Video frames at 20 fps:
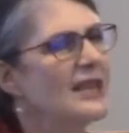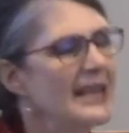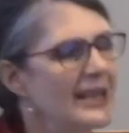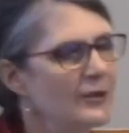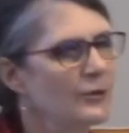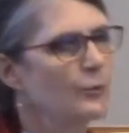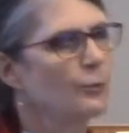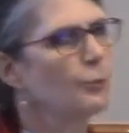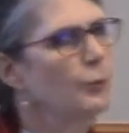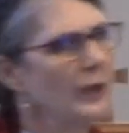
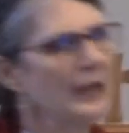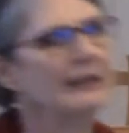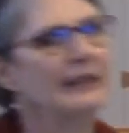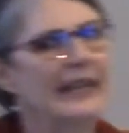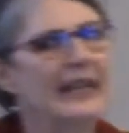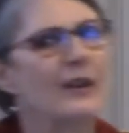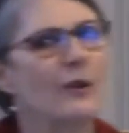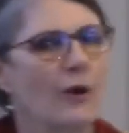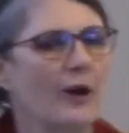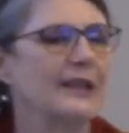is
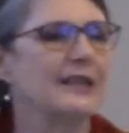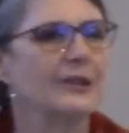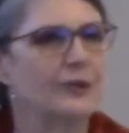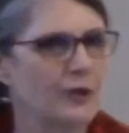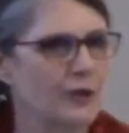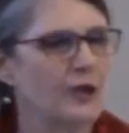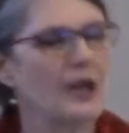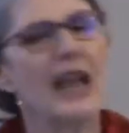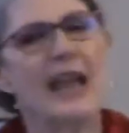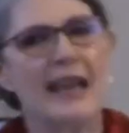really going to
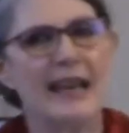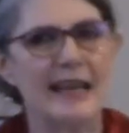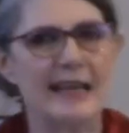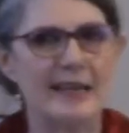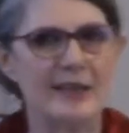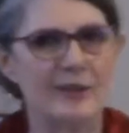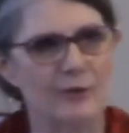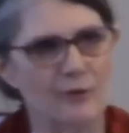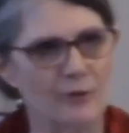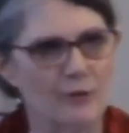
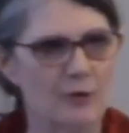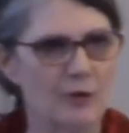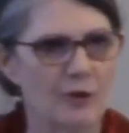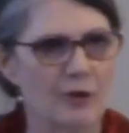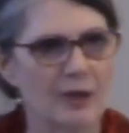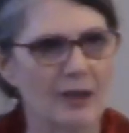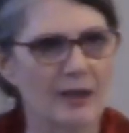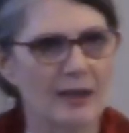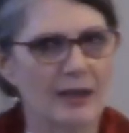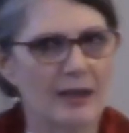
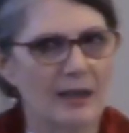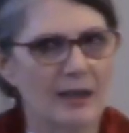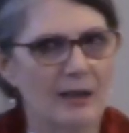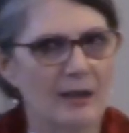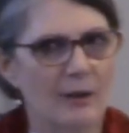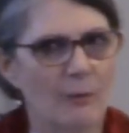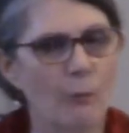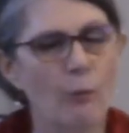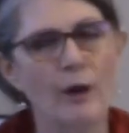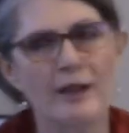change
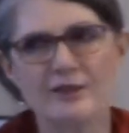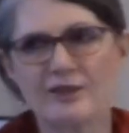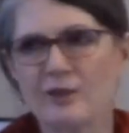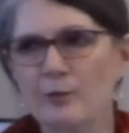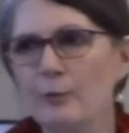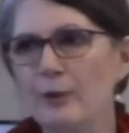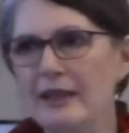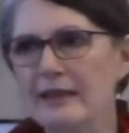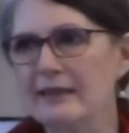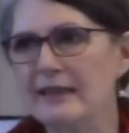once
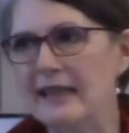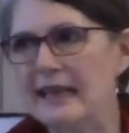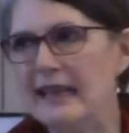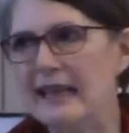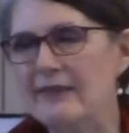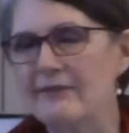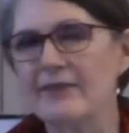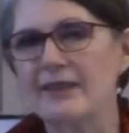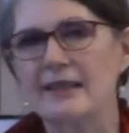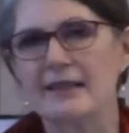we
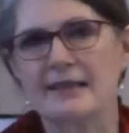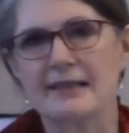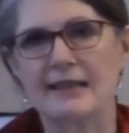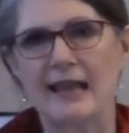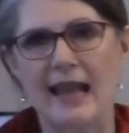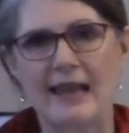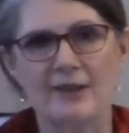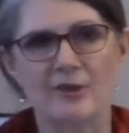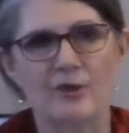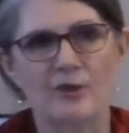leave this
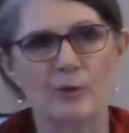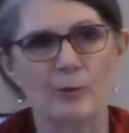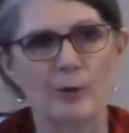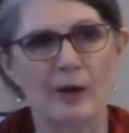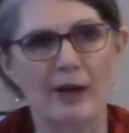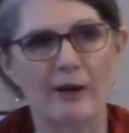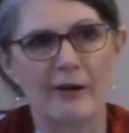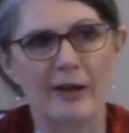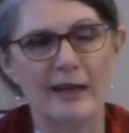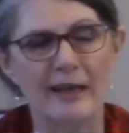
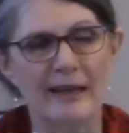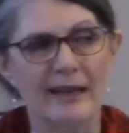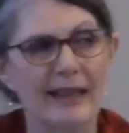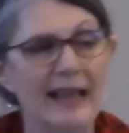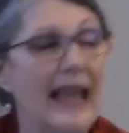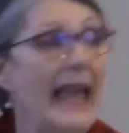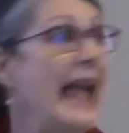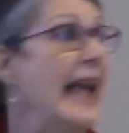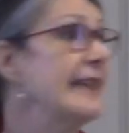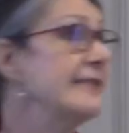sanctuary
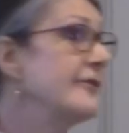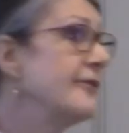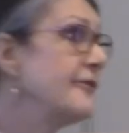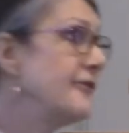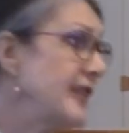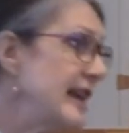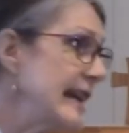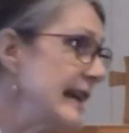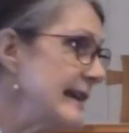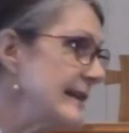and
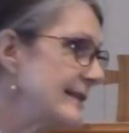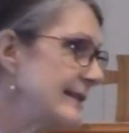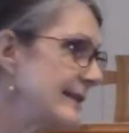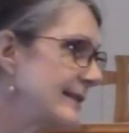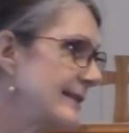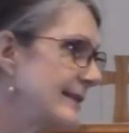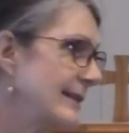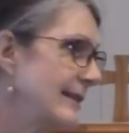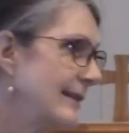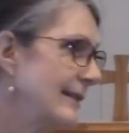
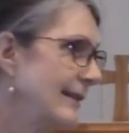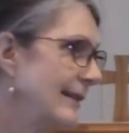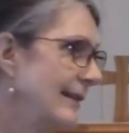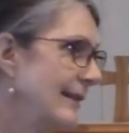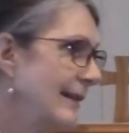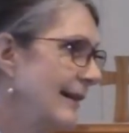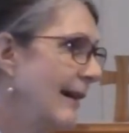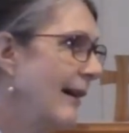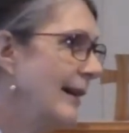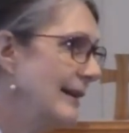feast
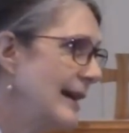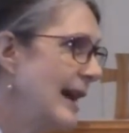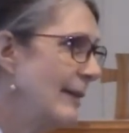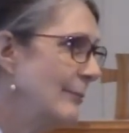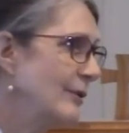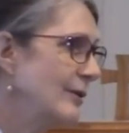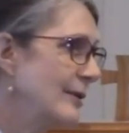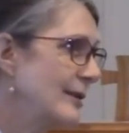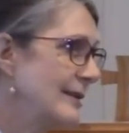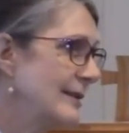on
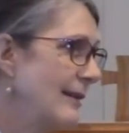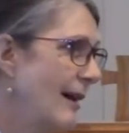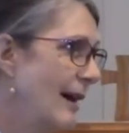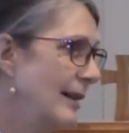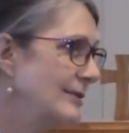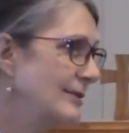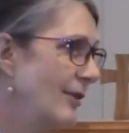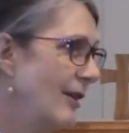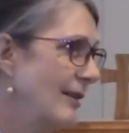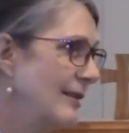hamburgers and
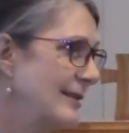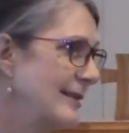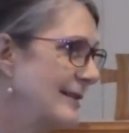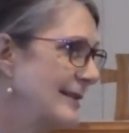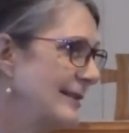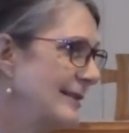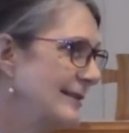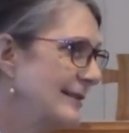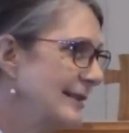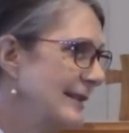hot
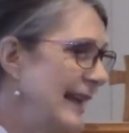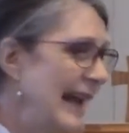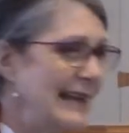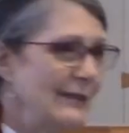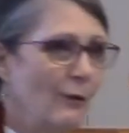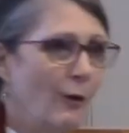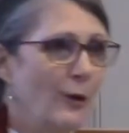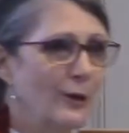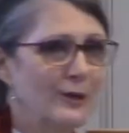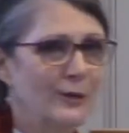dogs and
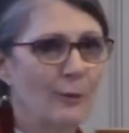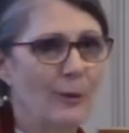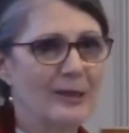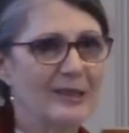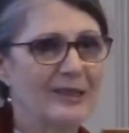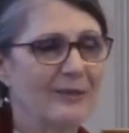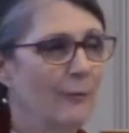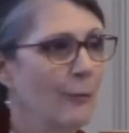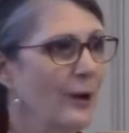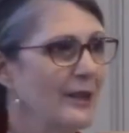all
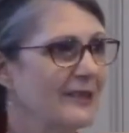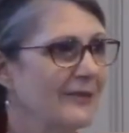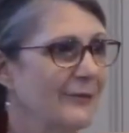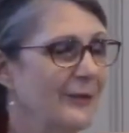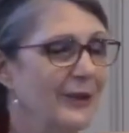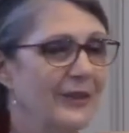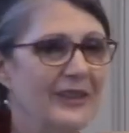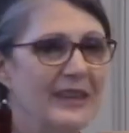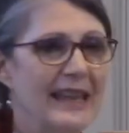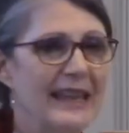sorts of
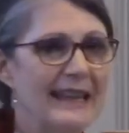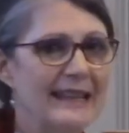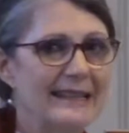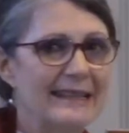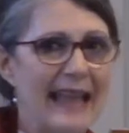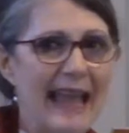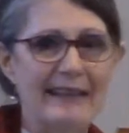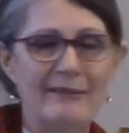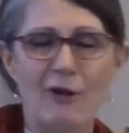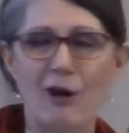wonderful things
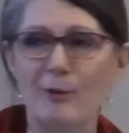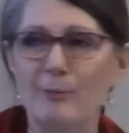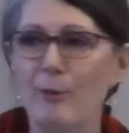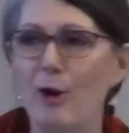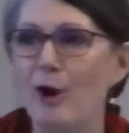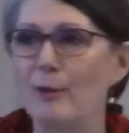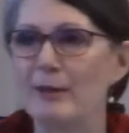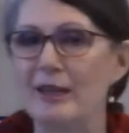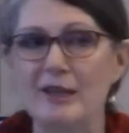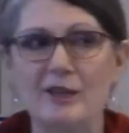at our
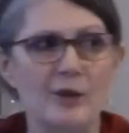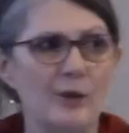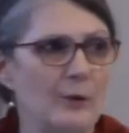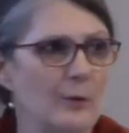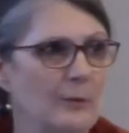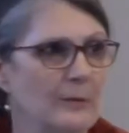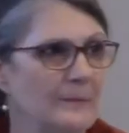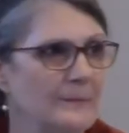barbecue?